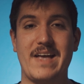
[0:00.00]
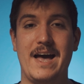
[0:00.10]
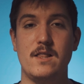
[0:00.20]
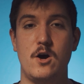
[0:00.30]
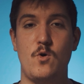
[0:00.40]

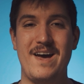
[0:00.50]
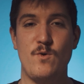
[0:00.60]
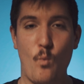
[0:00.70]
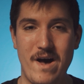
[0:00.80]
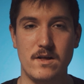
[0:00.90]
Hello
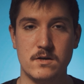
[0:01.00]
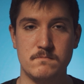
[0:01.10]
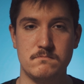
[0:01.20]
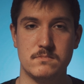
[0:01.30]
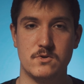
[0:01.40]
and
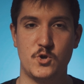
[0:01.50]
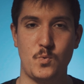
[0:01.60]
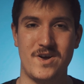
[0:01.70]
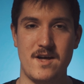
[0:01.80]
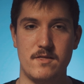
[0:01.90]
welcome
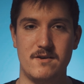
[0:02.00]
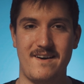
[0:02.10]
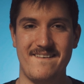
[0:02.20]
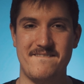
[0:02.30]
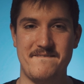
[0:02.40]
to
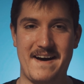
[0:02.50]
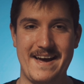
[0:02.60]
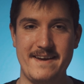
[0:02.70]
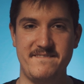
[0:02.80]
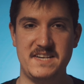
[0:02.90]
another
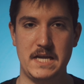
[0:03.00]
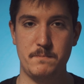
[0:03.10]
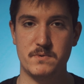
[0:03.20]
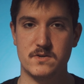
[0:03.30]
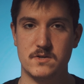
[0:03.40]
five
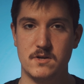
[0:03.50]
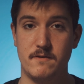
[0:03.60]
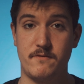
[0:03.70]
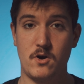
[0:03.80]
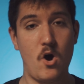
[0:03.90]
tips
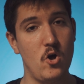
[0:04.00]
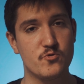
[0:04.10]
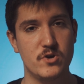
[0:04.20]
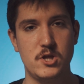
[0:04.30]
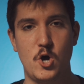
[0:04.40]
for
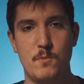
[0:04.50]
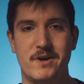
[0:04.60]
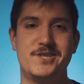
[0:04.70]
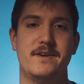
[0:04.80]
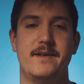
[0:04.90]
ultra low
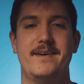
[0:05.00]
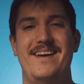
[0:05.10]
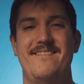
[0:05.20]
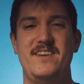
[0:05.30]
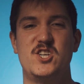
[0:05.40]
budget
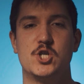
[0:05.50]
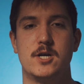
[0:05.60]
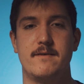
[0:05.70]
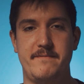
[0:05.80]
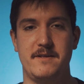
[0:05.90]

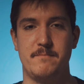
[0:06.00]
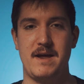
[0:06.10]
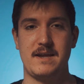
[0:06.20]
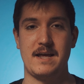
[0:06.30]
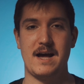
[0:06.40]
feature
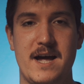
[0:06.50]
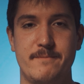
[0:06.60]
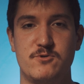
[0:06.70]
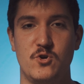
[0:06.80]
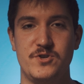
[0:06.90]
filmmaking. I
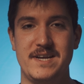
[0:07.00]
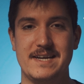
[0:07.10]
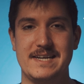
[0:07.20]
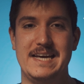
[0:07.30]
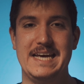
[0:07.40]
am Joel
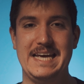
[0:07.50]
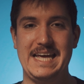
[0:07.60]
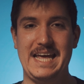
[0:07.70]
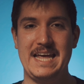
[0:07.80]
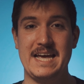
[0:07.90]
Dick,
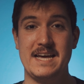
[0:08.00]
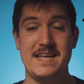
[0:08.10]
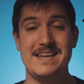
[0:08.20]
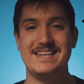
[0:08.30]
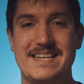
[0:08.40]
and
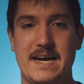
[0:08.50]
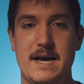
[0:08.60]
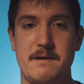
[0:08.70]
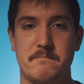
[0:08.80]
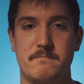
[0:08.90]
it is
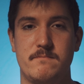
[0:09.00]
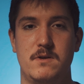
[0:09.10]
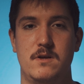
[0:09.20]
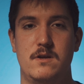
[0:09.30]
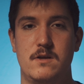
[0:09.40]
time
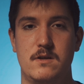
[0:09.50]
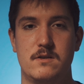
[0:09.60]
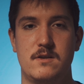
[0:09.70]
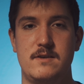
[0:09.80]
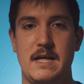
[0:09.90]
to